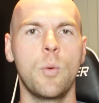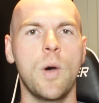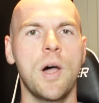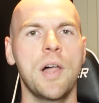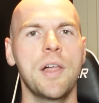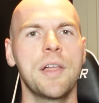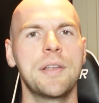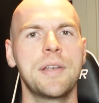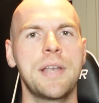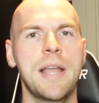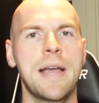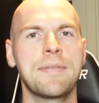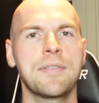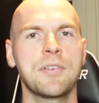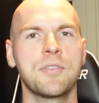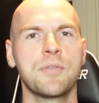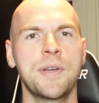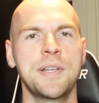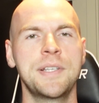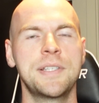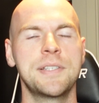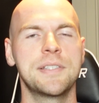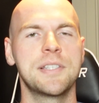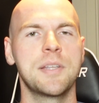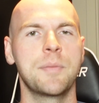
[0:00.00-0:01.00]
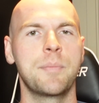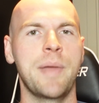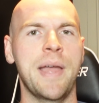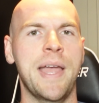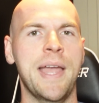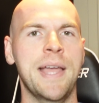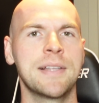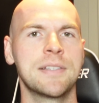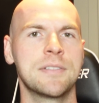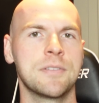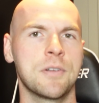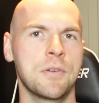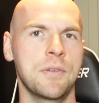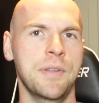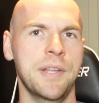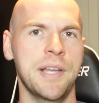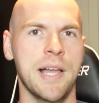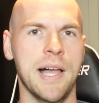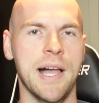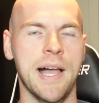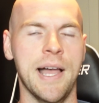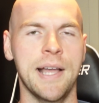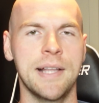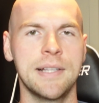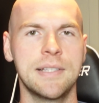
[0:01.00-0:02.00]
While it never reaches the band's early
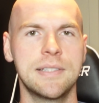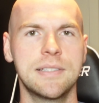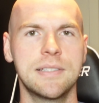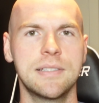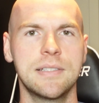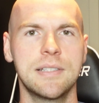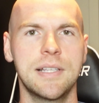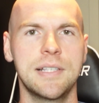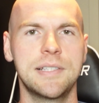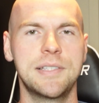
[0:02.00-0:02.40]
heights,